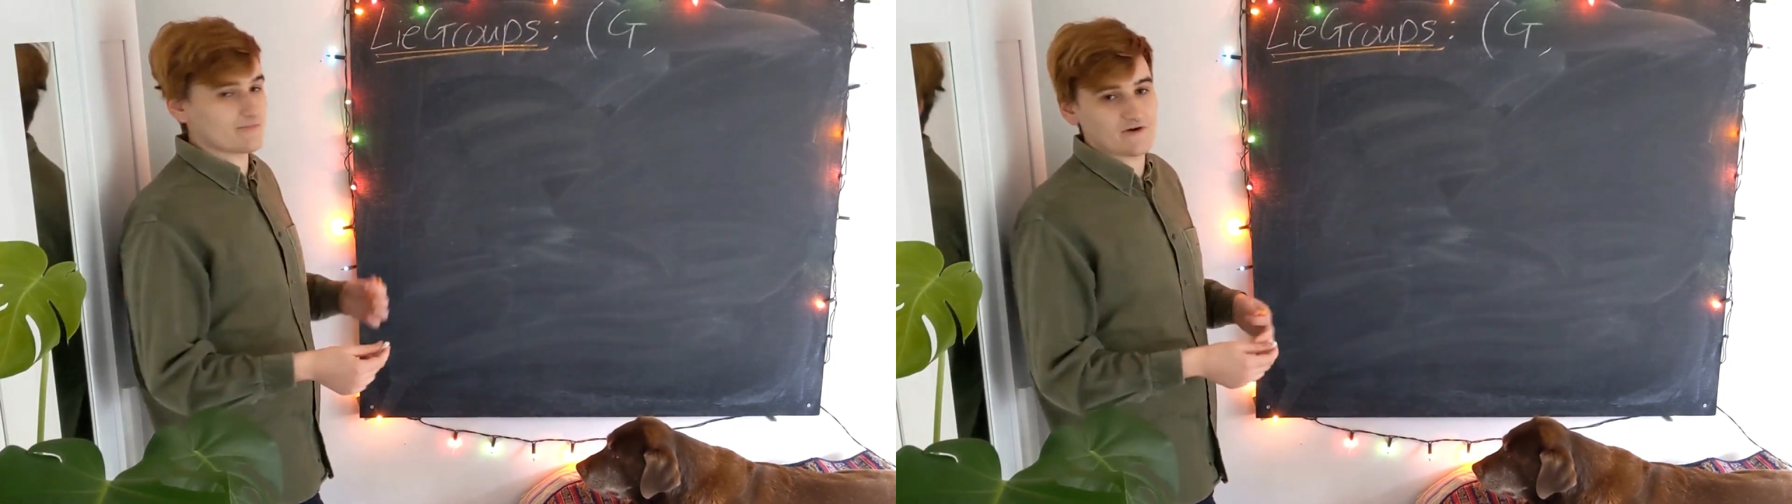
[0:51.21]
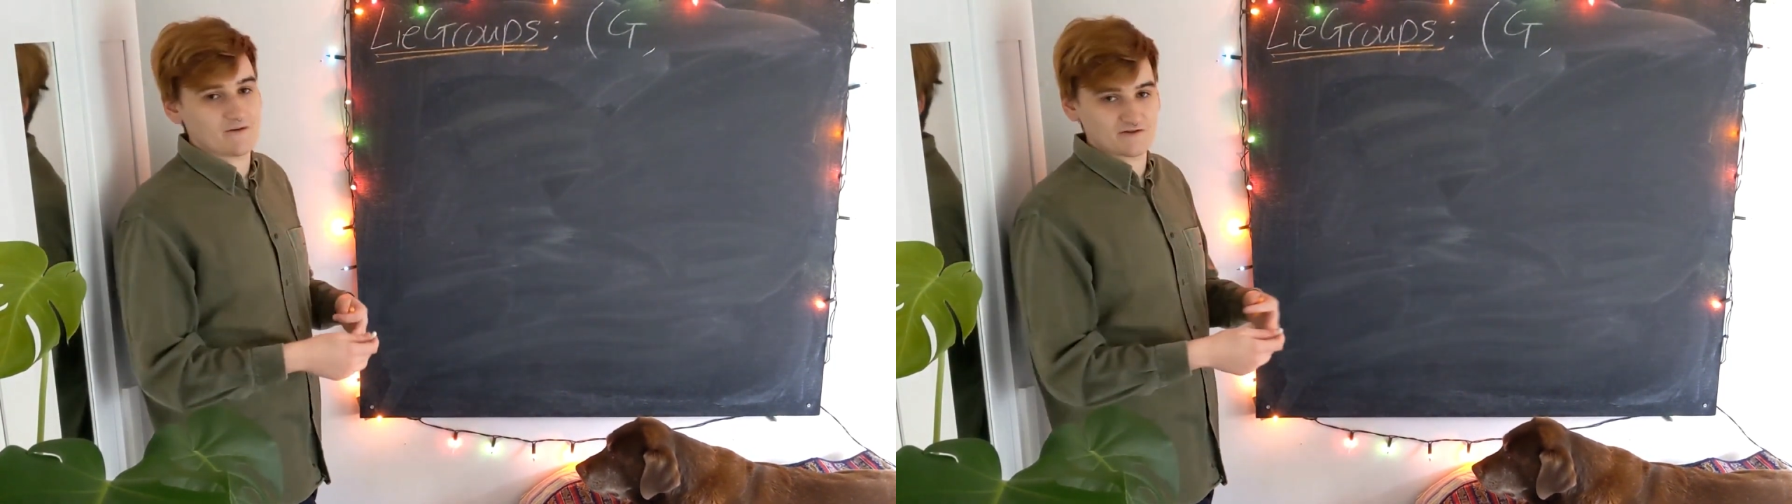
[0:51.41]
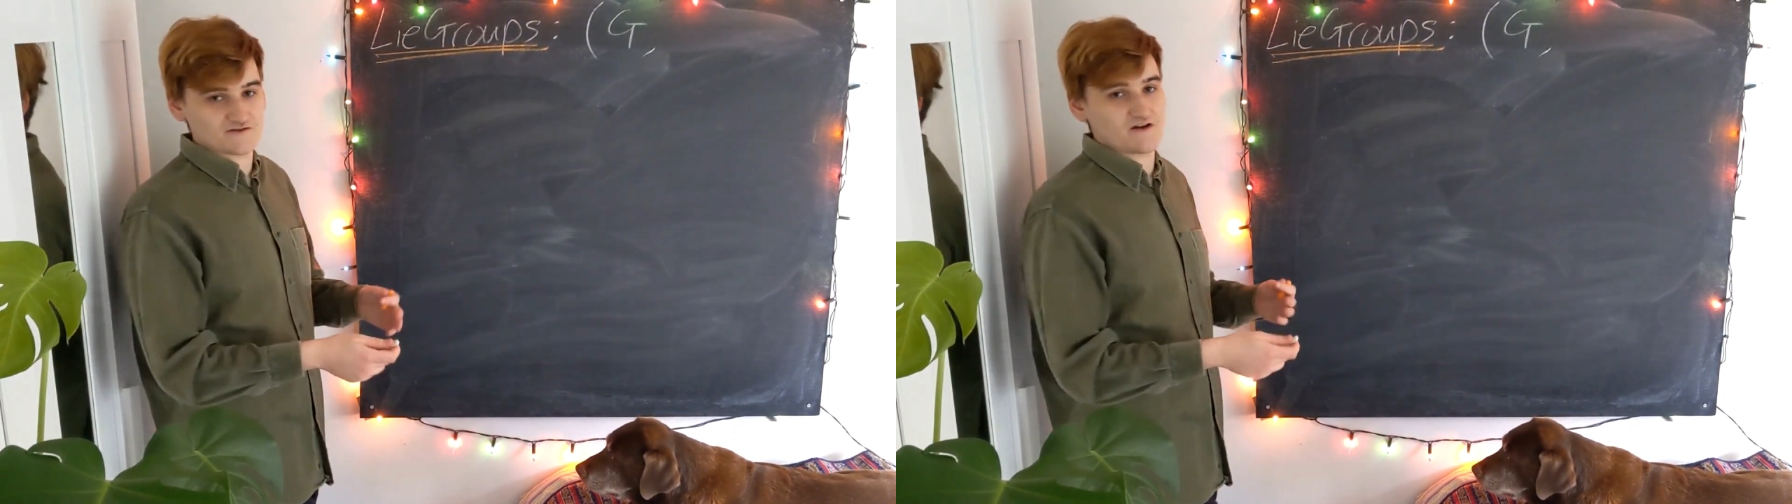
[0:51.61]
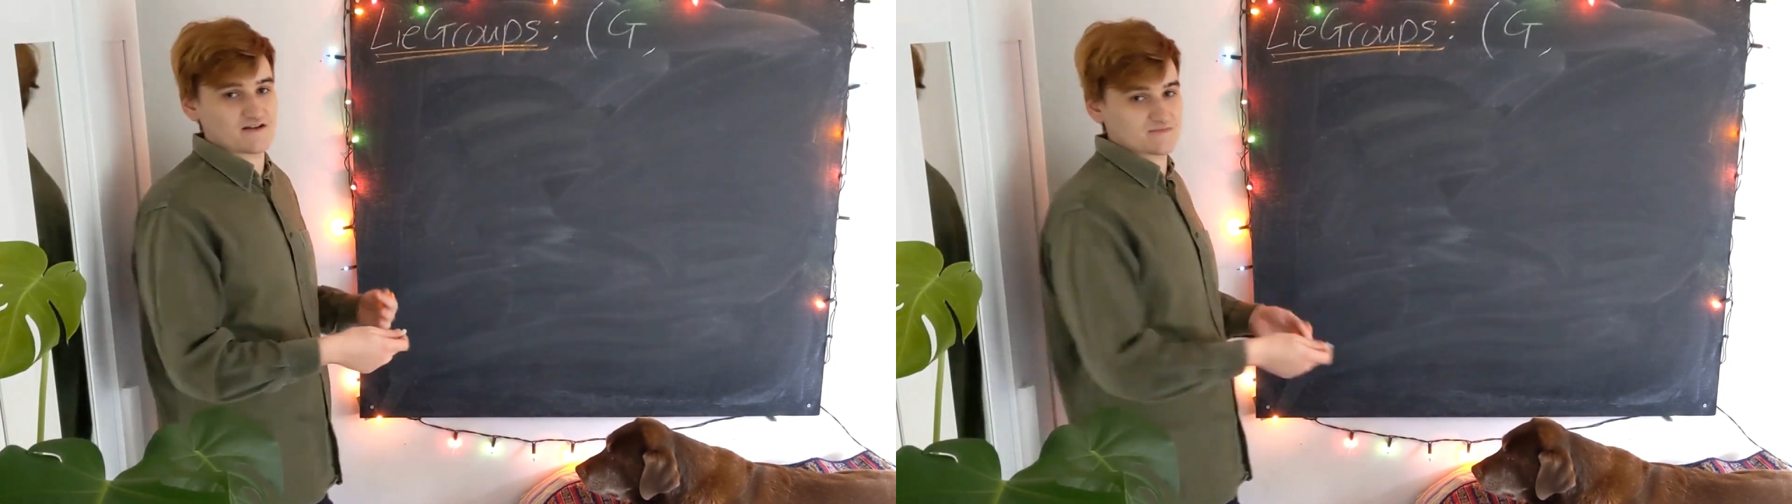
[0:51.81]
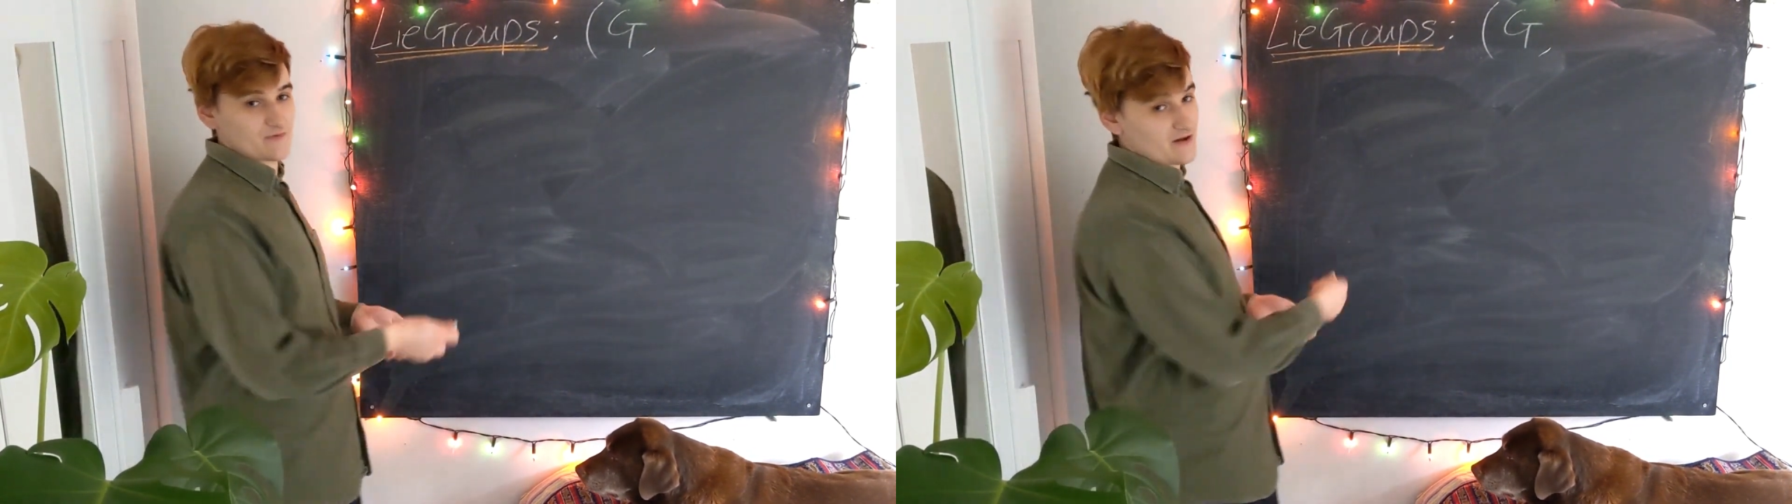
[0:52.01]

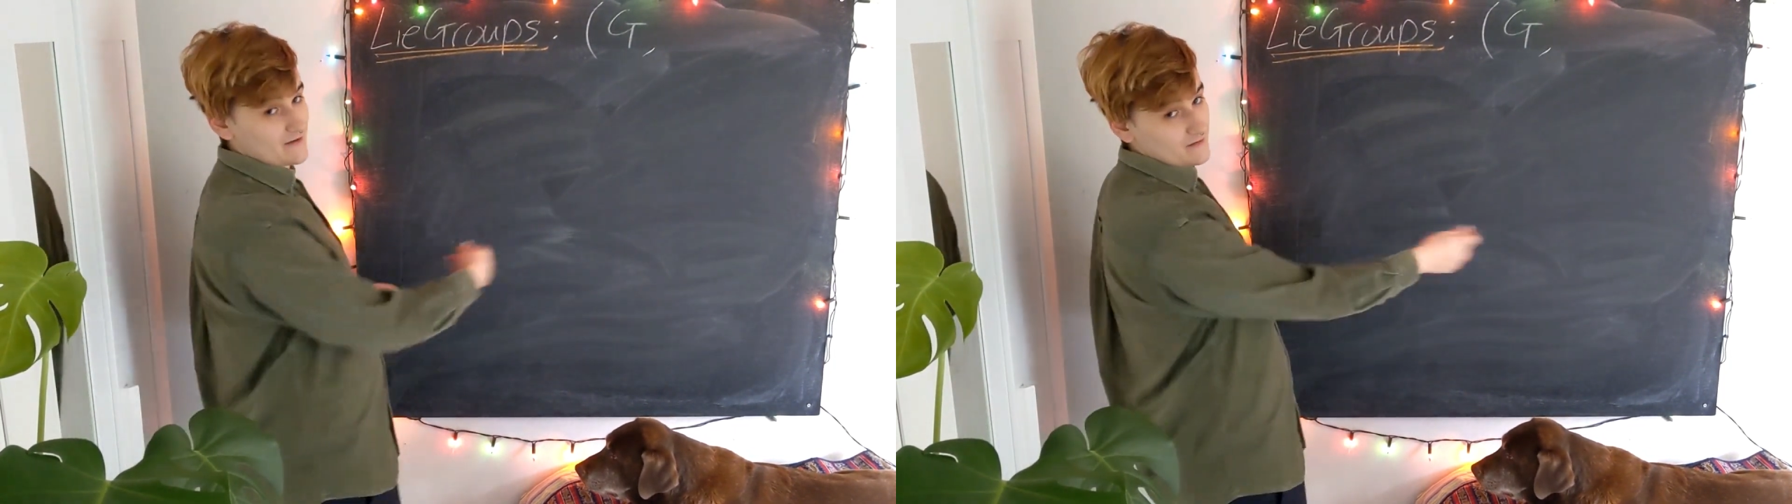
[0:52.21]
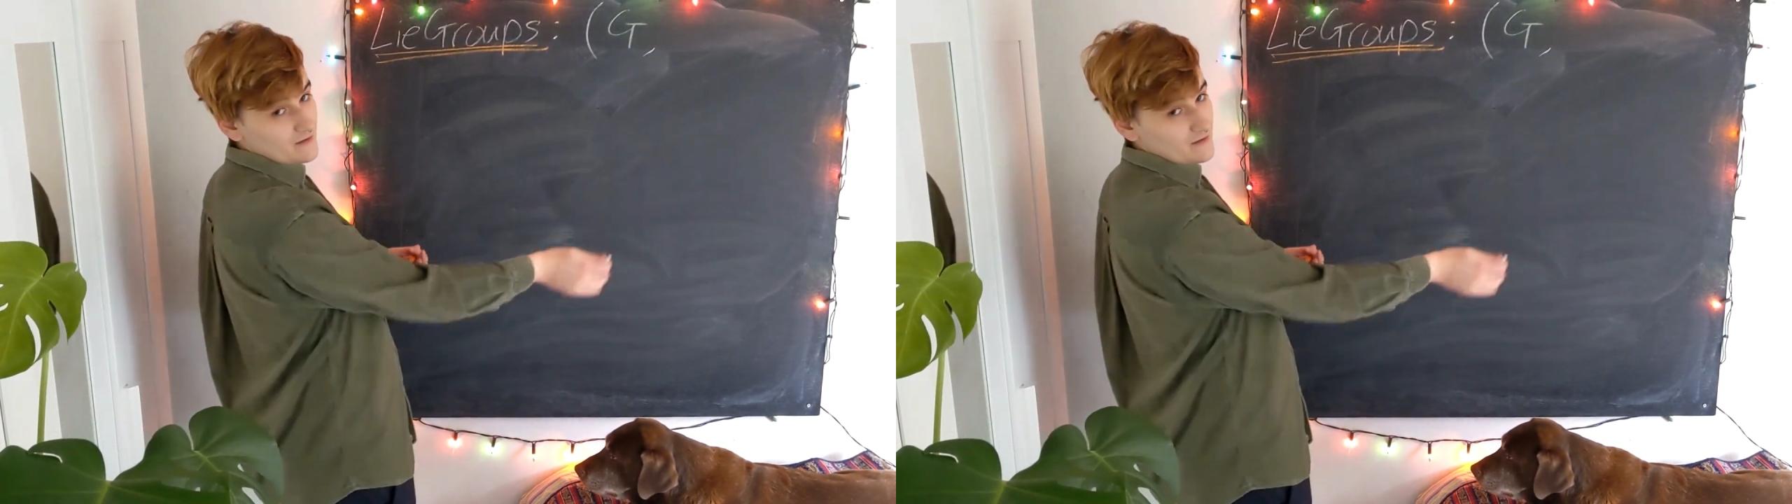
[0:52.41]
parameterized by